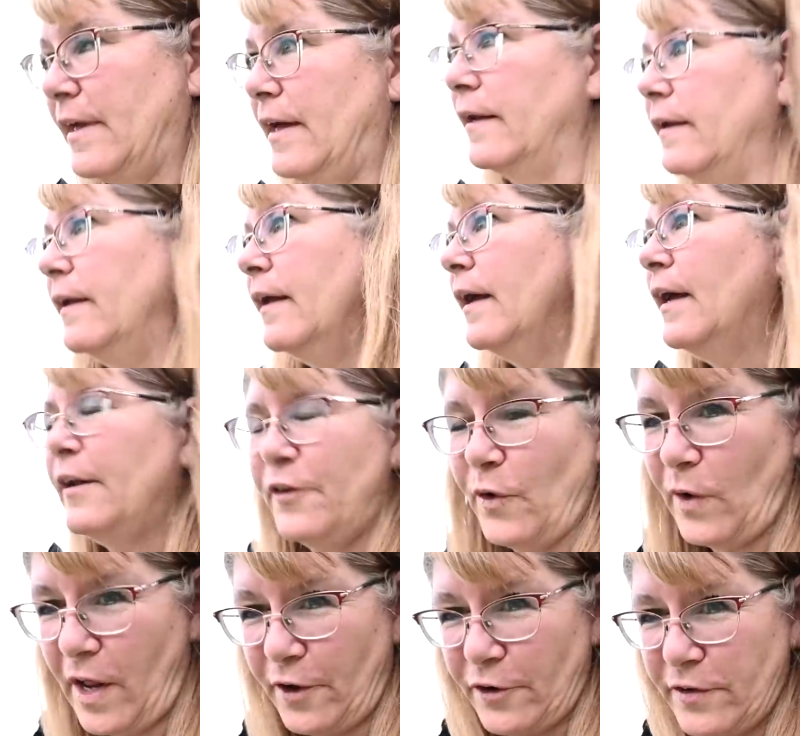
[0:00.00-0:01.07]
and
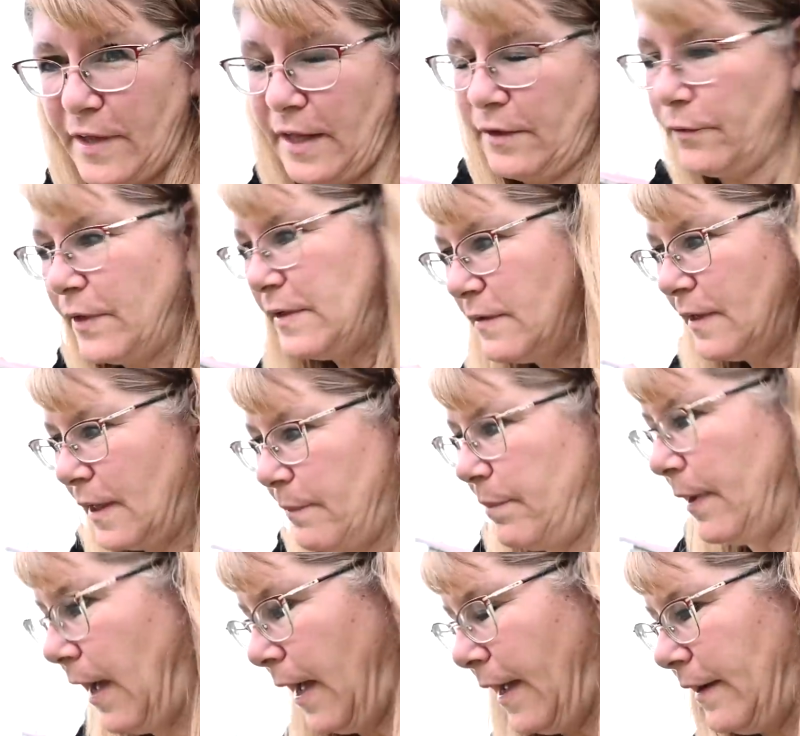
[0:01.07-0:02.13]
don't understand the reasoning
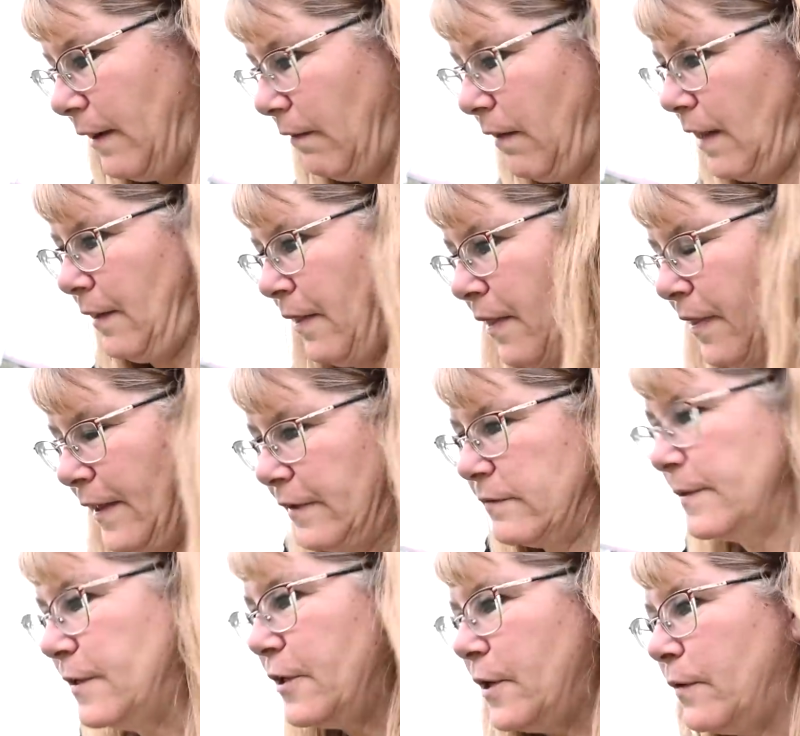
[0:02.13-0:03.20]
behind a lot of the
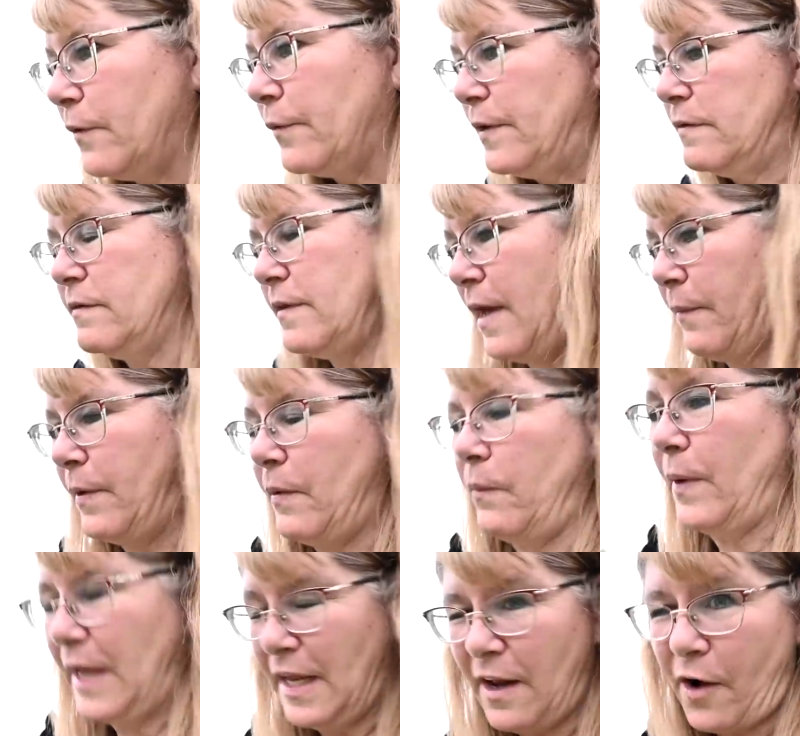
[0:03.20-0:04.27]
things we do. The reason that we
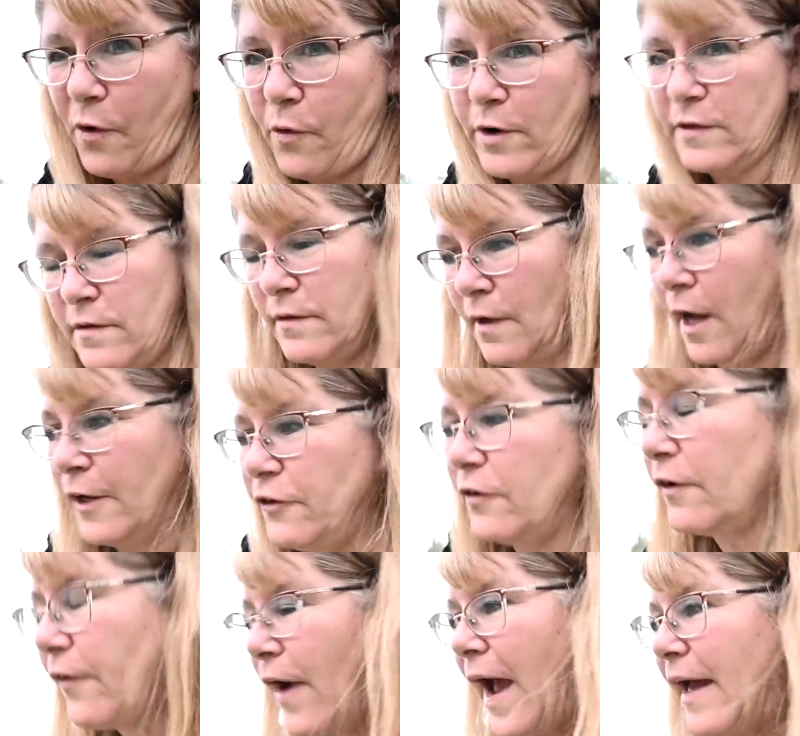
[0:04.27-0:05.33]
wean our horses
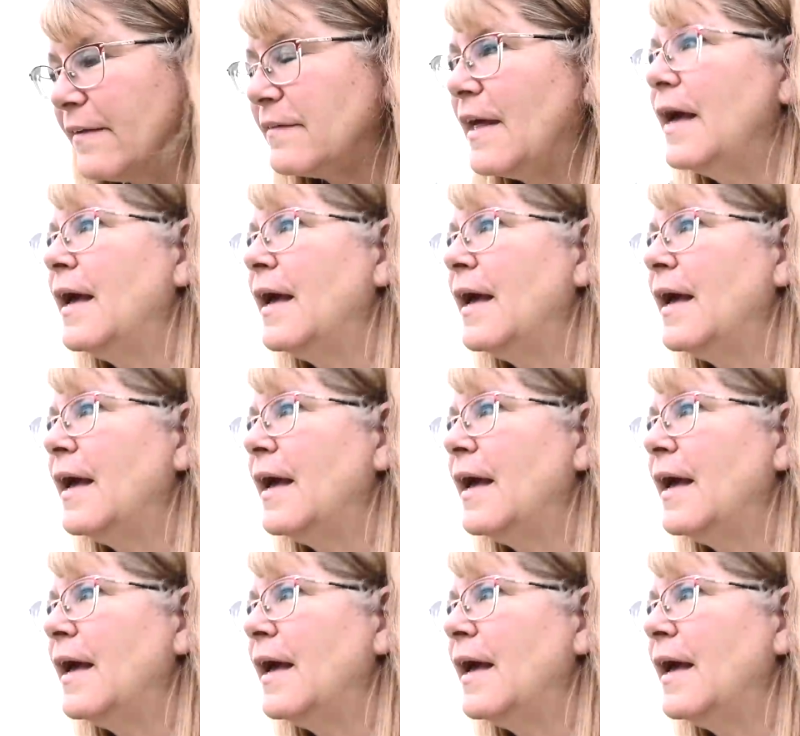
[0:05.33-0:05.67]
onto the grass